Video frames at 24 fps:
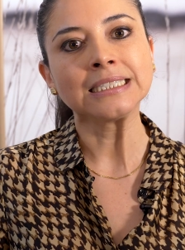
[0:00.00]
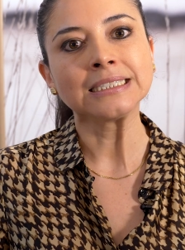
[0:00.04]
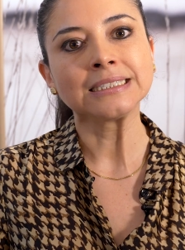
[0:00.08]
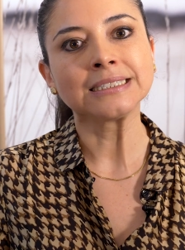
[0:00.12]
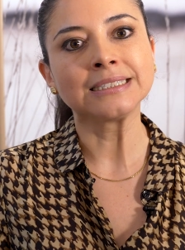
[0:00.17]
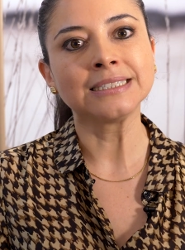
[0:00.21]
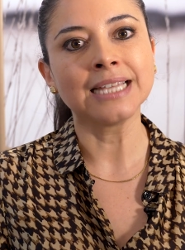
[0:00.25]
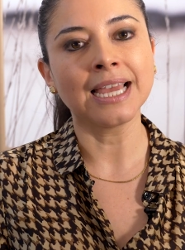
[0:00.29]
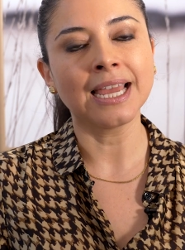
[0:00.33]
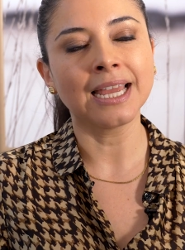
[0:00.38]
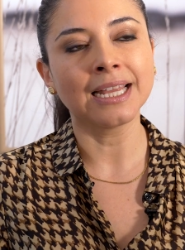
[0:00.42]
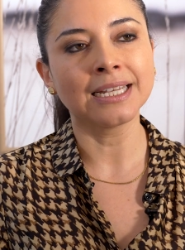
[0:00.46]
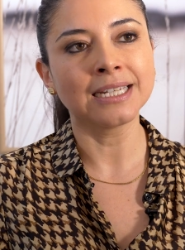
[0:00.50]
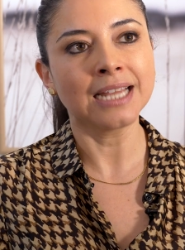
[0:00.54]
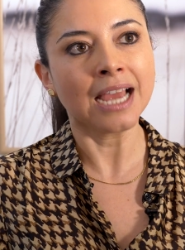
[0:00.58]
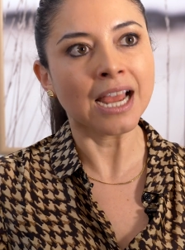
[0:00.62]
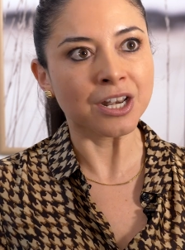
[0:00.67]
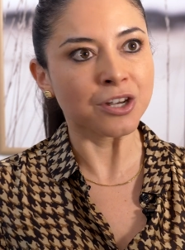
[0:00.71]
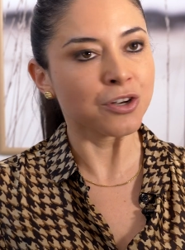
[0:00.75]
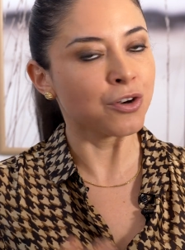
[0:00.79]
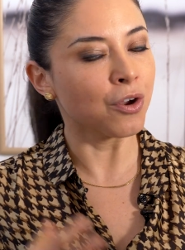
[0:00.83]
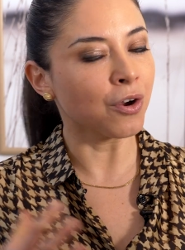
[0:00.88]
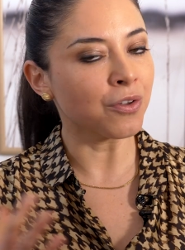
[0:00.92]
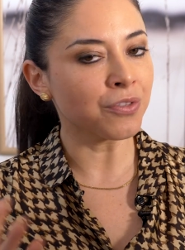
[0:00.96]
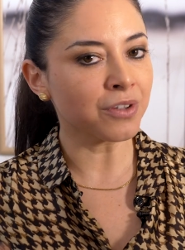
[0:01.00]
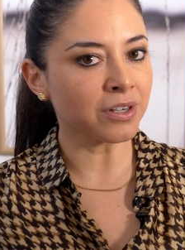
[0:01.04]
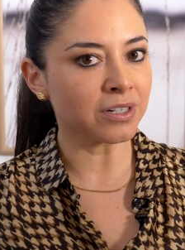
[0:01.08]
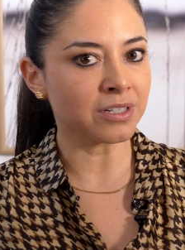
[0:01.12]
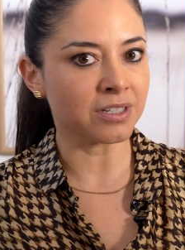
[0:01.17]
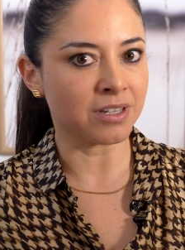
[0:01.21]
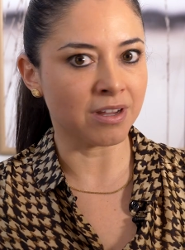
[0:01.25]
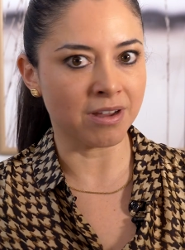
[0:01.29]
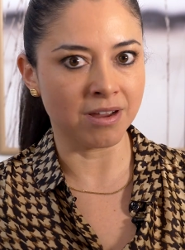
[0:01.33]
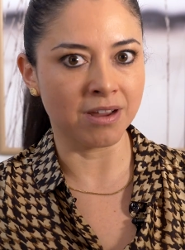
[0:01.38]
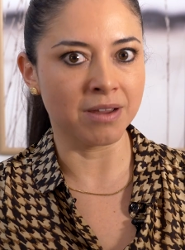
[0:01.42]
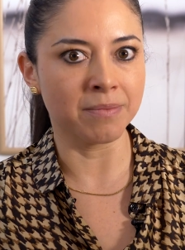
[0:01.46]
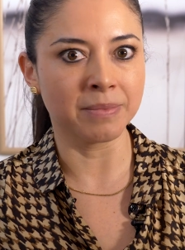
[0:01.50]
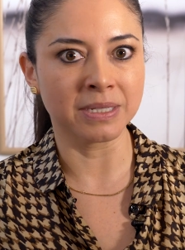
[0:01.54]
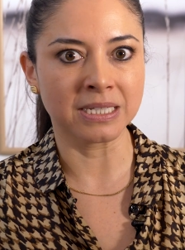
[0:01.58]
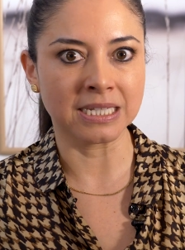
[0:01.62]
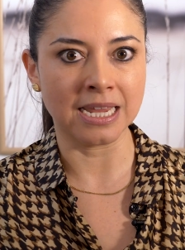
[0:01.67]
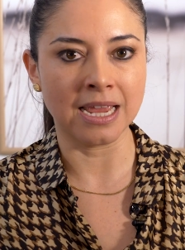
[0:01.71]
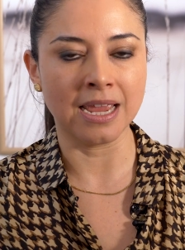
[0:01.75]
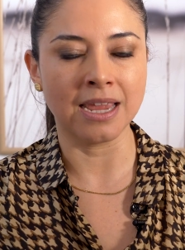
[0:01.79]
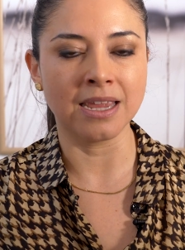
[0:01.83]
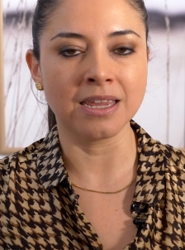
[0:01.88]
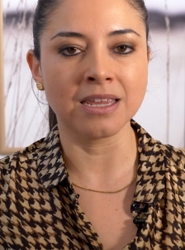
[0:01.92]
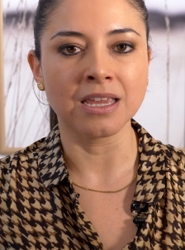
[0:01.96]
Then another time a
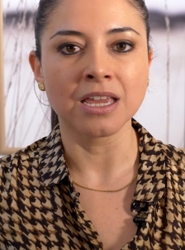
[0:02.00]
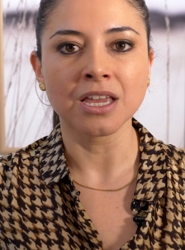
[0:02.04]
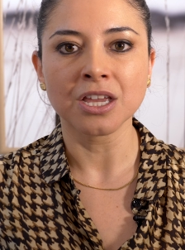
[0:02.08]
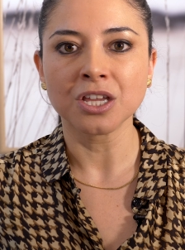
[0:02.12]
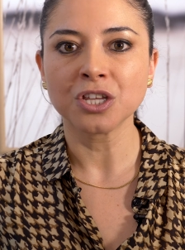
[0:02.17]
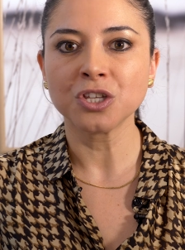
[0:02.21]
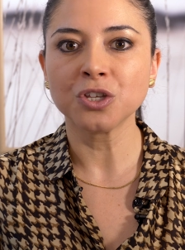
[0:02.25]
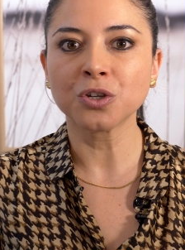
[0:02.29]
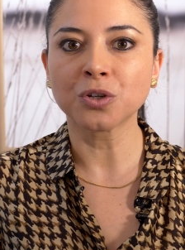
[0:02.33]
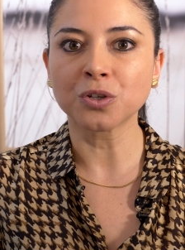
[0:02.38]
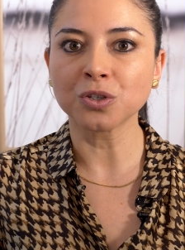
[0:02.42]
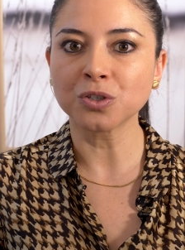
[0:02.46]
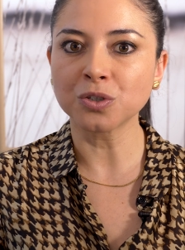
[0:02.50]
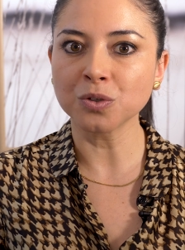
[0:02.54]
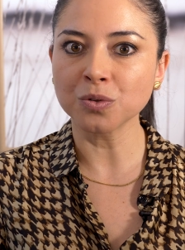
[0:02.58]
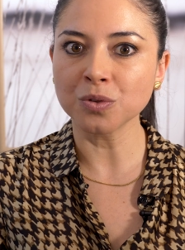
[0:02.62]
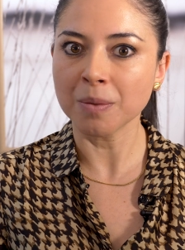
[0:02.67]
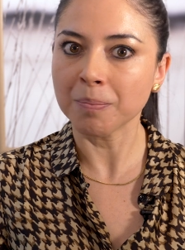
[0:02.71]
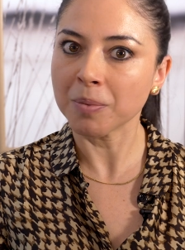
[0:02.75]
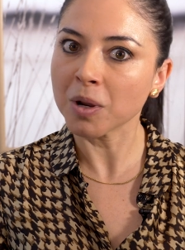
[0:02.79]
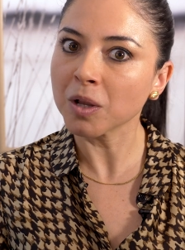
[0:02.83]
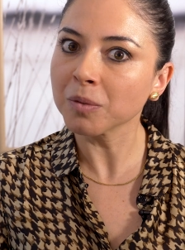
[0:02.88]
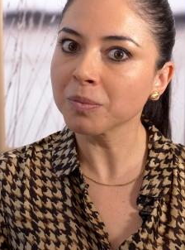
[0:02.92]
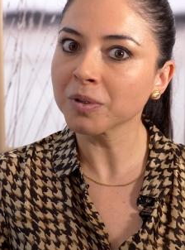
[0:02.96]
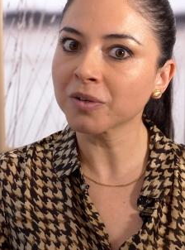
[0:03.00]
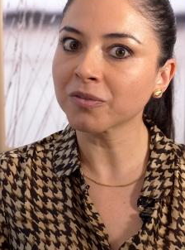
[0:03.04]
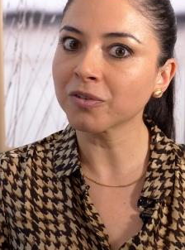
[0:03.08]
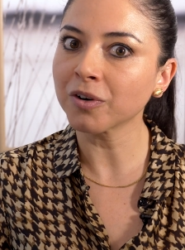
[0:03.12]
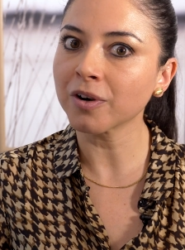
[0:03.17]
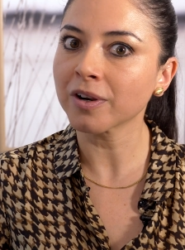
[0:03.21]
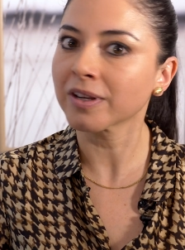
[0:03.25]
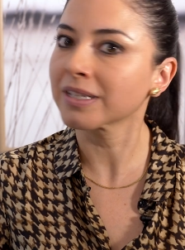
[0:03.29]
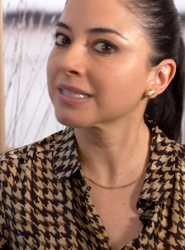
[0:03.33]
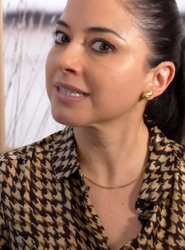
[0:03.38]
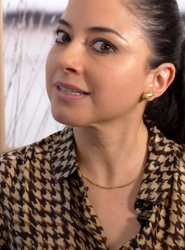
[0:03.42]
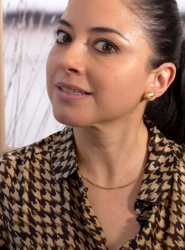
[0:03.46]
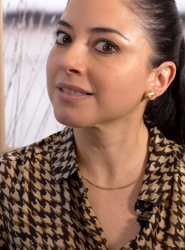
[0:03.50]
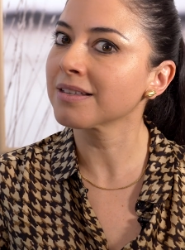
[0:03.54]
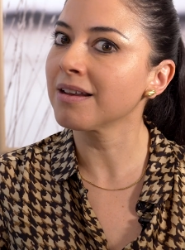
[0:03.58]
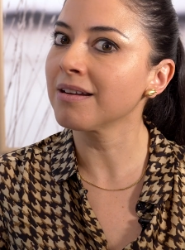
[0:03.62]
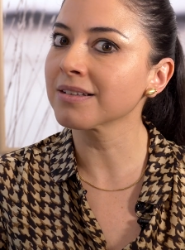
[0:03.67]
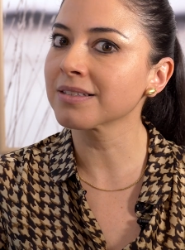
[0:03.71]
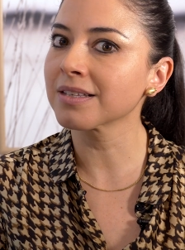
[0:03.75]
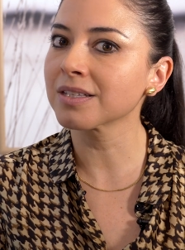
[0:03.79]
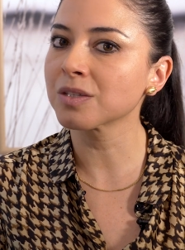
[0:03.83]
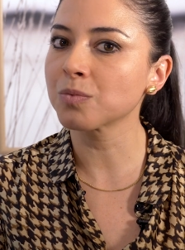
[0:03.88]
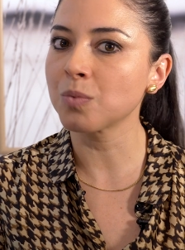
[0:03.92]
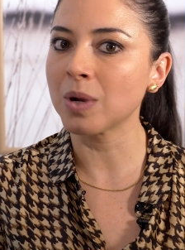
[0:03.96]
day you could do the pelvic floor
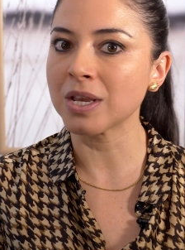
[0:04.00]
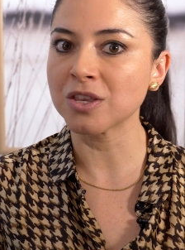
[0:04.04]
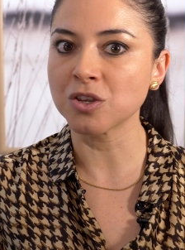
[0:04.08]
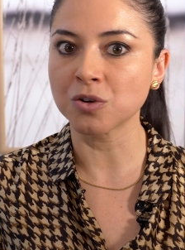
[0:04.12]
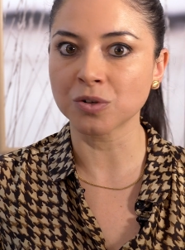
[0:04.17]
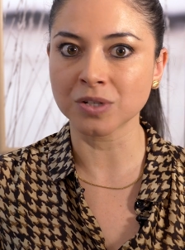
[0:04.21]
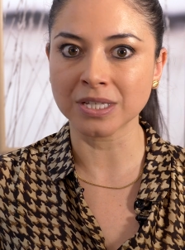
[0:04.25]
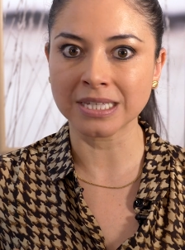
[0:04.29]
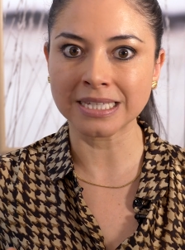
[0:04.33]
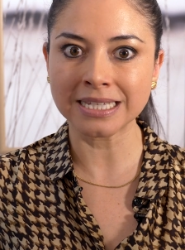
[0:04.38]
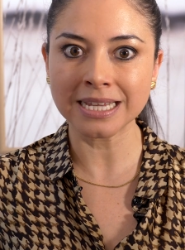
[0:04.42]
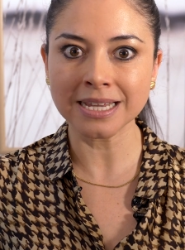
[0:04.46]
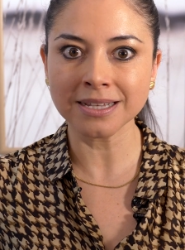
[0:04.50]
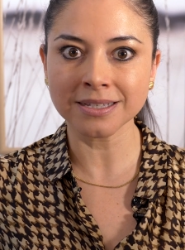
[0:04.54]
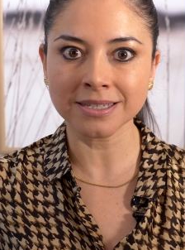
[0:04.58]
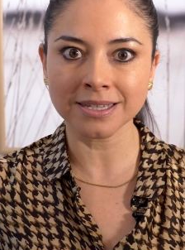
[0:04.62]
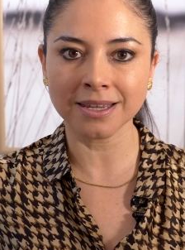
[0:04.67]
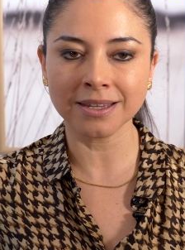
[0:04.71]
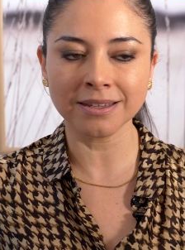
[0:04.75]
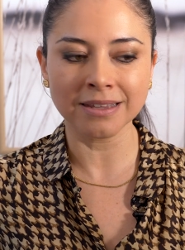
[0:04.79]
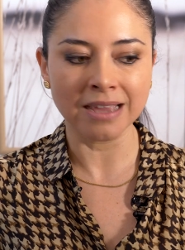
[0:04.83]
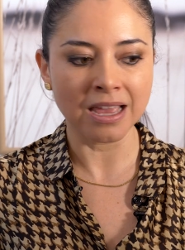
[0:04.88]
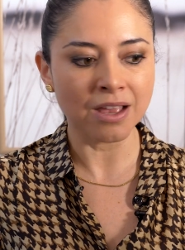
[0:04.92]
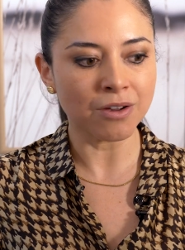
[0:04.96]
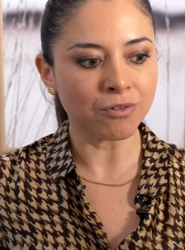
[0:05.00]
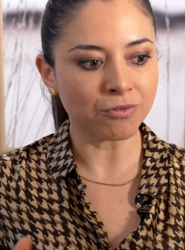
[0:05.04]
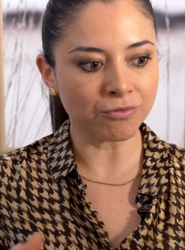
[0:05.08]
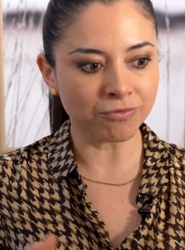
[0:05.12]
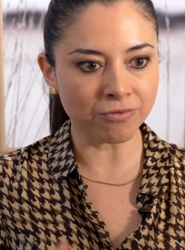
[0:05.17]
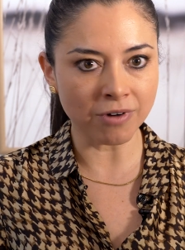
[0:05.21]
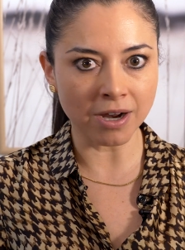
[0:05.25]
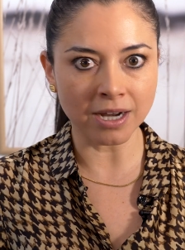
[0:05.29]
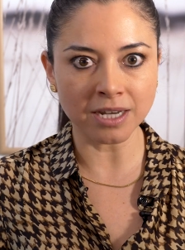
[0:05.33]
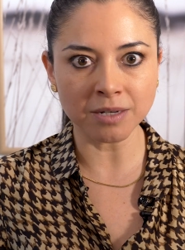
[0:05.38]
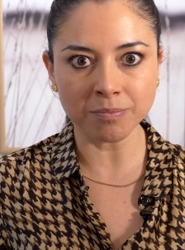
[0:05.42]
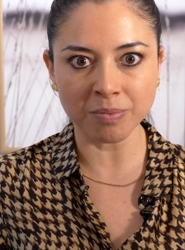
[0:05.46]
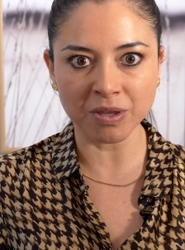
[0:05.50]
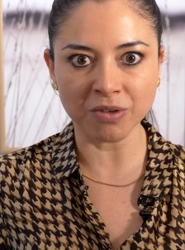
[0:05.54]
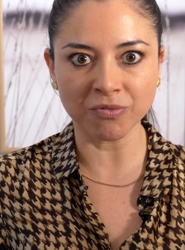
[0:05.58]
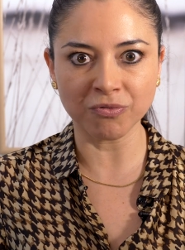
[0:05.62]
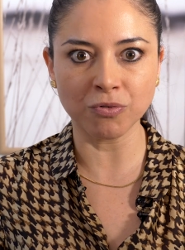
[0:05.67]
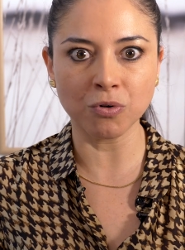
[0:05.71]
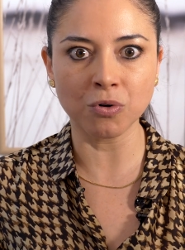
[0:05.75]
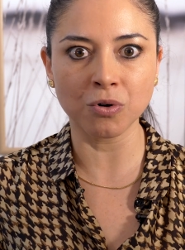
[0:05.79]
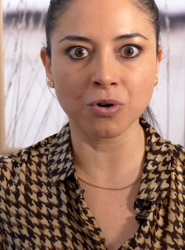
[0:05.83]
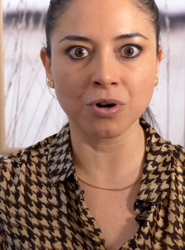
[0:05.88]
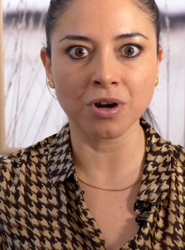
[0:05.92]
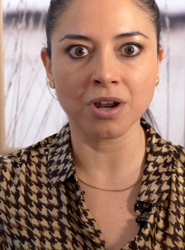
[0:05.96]
exercises when you're sitting right
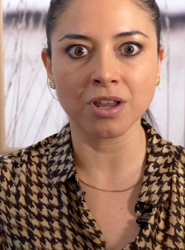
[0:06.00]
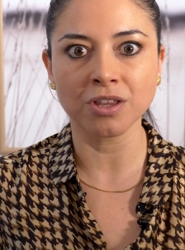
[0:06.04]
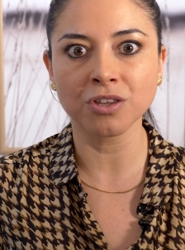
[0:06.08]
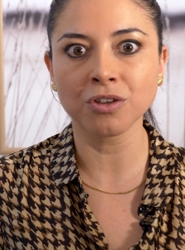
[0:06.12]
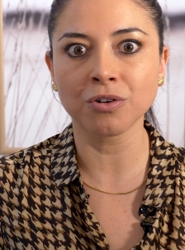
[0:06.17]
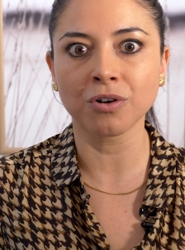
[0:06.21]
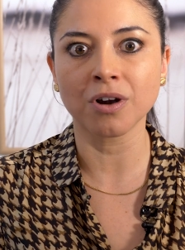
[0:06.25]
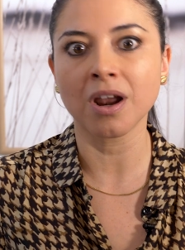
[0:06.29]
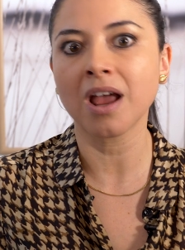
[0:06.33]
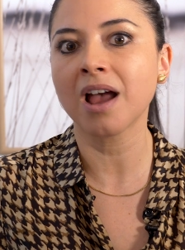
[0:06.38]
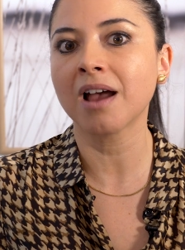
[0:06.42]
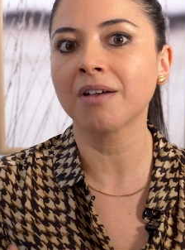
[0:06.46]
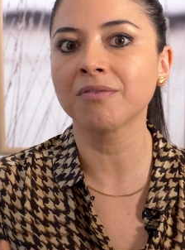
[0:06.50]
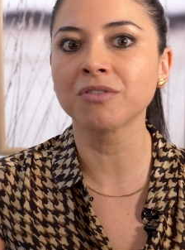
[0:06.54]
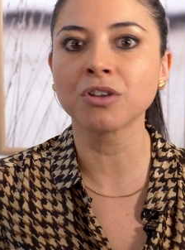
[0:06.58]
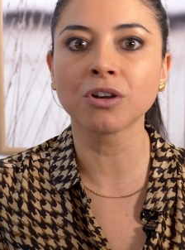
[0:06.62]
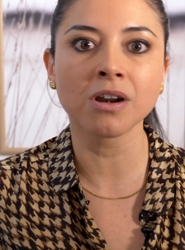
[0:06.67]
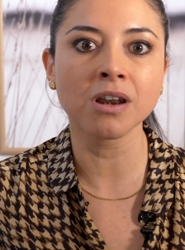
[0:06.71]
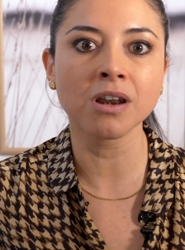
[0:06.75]
before you have your